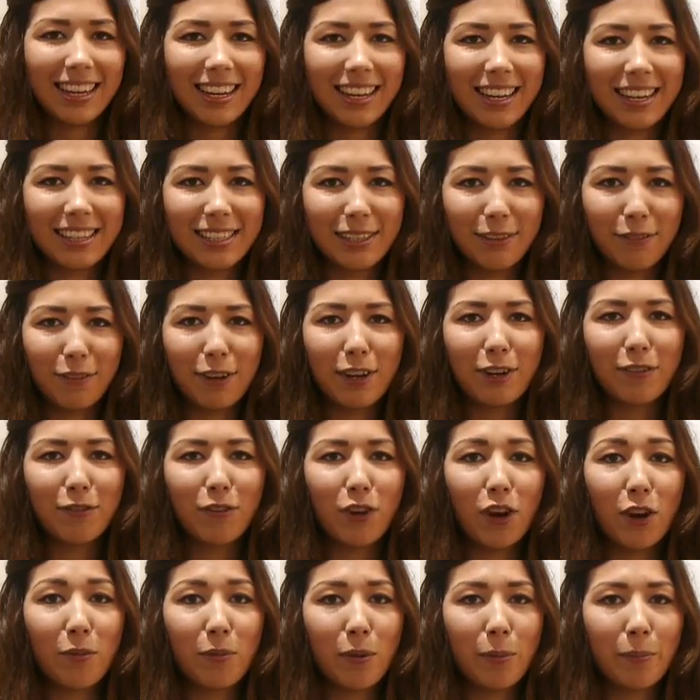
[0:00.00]
It's a fun and
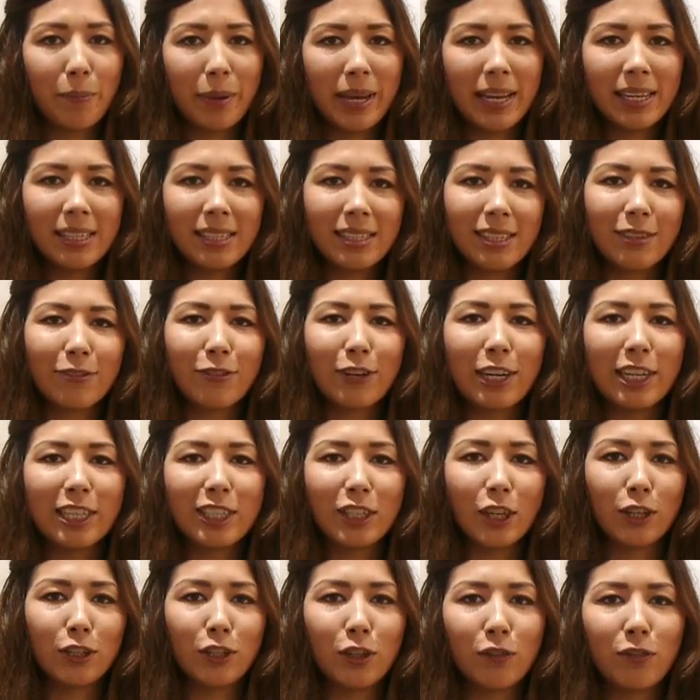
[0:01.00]
vibrant piece that really
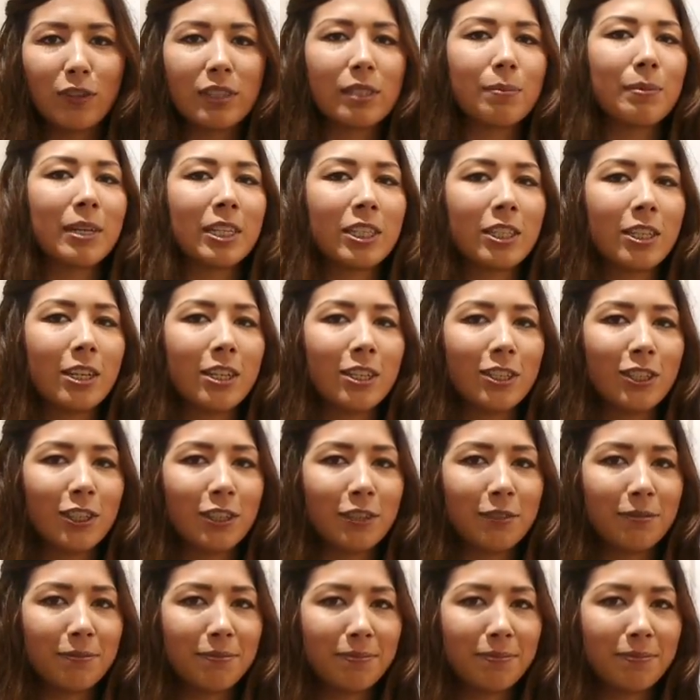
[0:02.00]
shows off his imagination.